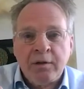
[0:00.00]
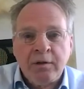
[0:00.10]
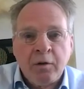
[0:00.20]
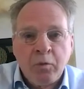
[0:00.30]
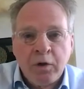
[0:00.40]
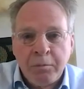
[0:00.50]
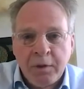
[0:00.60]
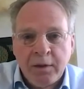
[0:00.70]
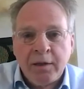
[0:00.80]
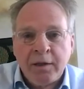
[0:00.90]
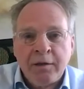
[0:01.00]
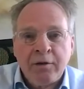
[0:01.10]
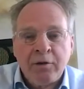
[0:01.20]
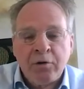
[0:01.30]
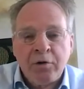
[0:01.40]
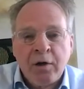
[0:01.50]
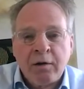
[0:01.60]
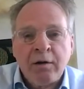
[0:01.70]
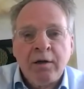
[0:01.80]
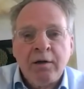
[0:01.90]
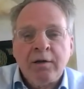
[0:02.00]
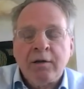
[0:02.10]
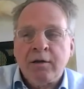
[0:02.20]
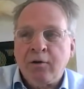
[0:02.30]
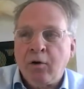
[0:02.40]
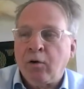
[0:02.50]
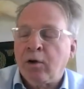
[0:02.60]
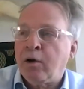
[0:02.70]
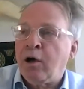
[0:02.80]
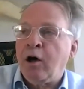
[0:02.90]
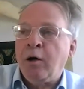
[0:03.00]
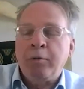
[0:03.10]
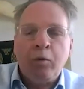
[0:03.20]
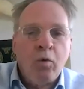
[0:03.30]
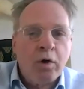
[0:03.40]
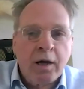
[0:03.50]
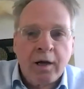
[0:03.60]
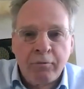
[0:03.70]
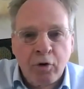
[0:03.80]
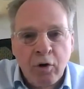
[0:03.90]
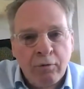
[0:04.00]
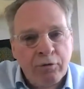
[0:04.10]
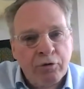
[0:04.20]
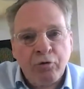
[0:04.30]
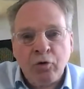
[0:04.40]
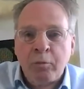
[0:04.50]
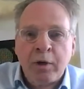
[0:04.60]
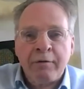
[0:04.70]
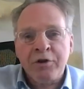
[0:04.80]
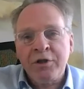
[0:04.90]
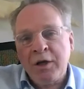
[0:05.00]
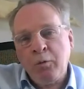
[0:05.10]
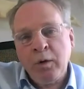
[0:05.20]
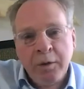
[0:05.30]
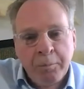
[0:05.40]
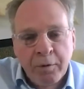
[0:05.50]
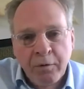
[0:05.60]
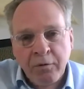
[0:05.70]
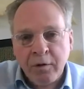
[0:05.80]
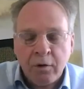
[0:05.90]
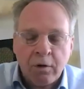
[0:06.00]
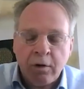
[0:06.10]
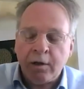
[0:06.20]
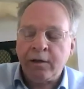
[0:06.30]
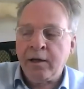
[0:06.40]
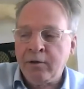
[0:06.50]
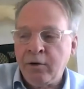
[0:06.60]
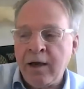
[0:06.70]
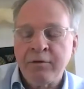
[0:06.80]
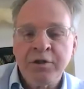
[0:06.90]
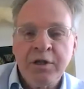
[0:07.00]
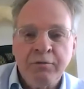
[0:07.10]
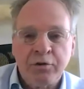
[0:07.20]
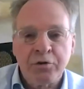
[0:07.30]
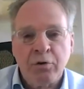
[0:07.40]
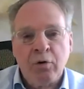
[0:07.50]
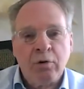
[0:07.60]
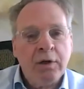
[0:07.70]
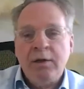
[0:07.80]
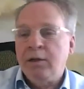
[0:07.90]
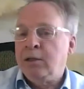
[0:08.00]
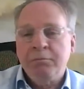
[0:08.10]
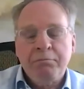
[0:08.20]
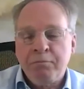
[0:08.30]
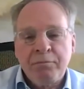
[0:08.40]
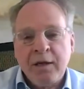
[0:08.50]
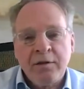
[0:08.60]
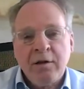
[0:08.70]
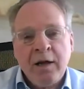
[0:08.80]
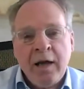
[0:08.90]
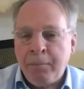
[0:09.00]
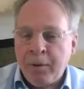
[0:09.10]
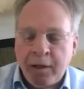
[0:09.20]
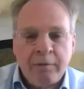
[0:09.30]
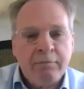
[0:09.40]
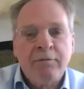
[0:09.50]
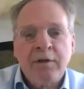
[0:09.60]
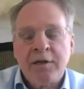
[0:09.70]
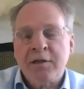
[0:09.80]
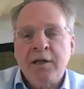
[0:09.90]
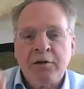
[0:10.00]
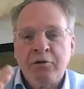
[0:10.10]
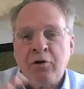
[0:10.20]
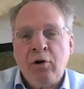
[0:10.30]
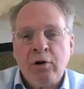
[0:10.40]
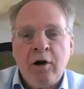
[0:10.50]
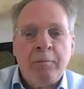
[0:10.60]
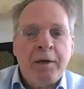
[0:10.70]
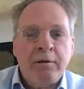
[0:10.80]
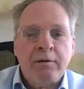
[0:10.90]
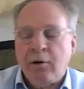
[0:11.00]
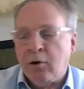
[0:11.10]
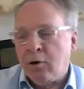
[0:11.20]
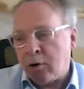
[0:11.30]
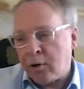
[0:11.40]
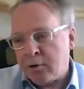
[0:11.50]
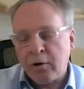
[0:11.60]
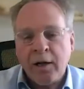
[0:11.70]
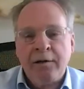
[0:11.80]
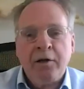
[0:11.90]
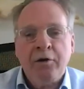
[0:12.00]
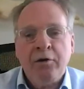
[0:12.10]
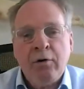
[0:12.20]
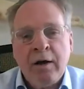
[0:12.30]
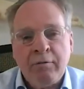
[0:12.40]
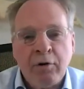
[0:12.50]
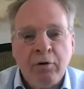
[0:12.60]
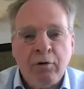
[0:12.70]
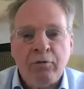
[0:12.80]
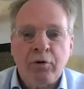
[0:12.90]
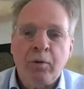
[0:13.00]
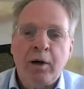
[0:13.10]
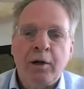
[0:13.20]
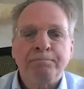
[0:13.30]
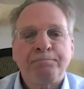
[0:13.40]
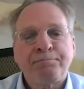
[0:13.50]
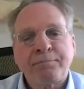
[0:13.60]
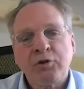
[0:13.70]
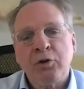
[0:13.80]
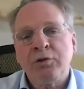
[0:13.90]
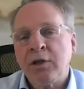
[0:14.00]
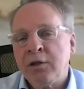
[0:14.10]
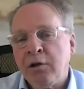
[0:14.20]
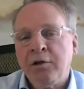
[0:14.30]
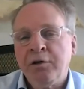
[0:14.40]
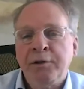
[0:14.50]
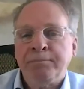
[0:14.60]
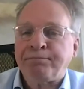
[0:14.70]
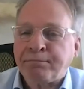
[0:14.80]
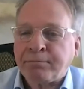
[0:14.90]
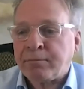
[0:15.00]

you're done with the meeting, you're done. You're not calmly walking out of a conference room and have a chat with the person, your colleague that you haven't seen for so long that's not happening, there's the next call coming, or you're glad that you don't have a call for a while. So technology,